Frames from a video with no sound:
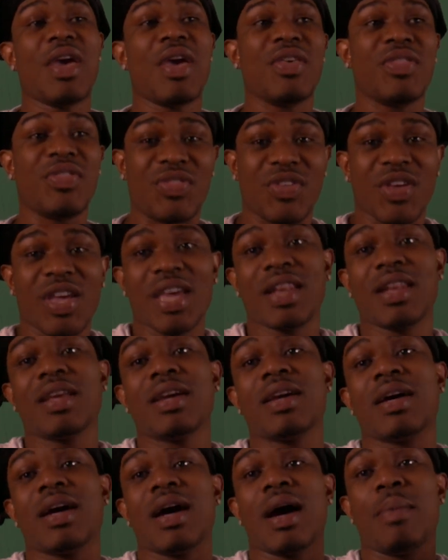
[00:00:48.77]
And
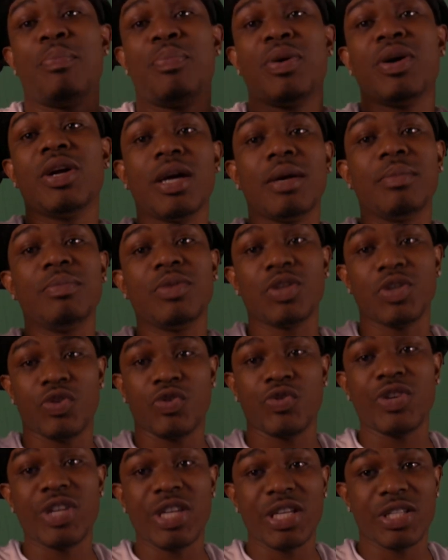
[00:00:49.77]
then put up the
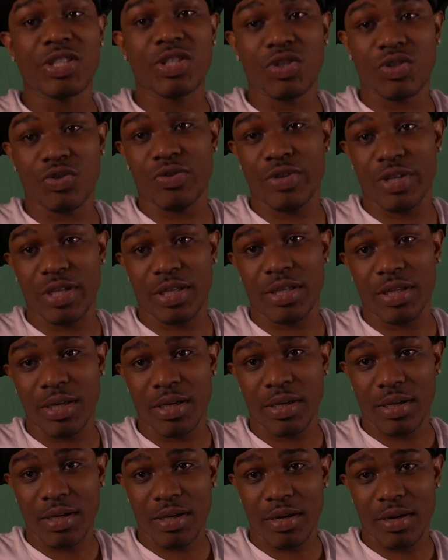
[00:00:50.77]
green screen
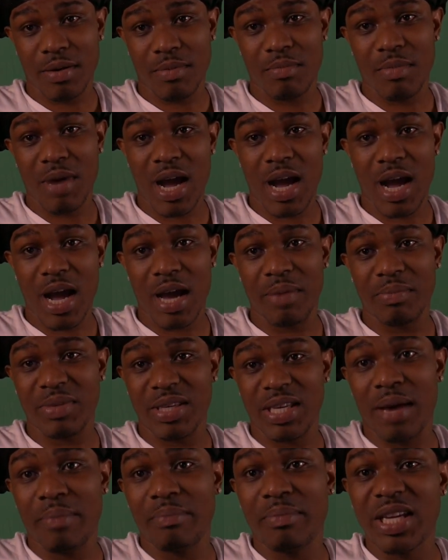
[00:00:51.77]
behind me.
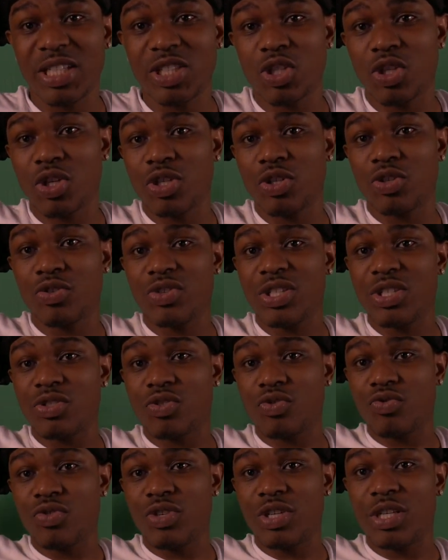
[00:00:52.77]
I make sure the green
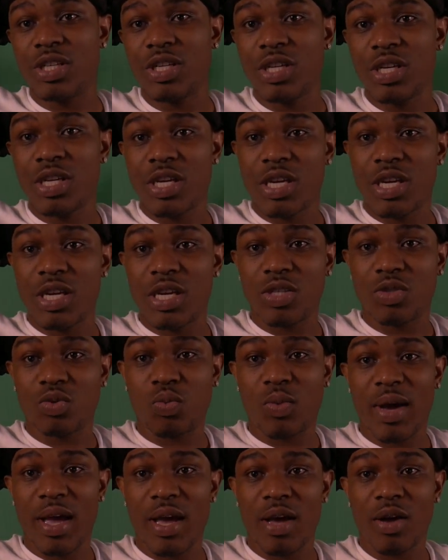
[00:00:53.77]
screen is
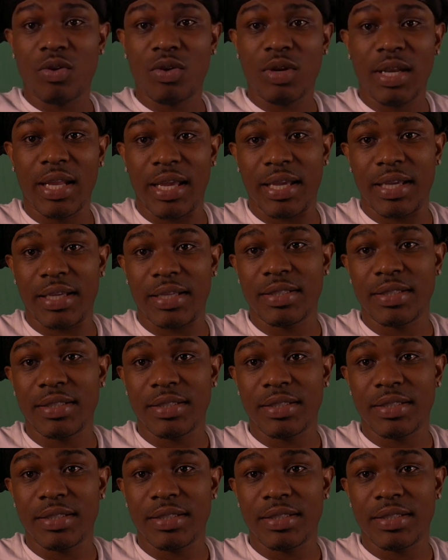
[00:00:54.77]
well lit.